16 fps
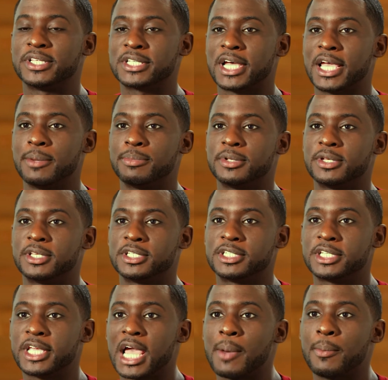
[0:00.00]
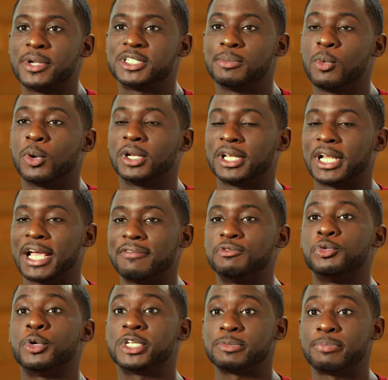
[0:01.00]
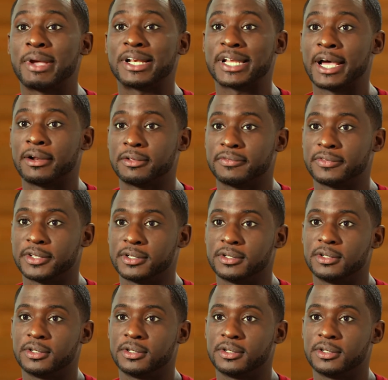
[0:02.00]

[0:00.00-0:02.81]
type to see how much more life to expect out of it.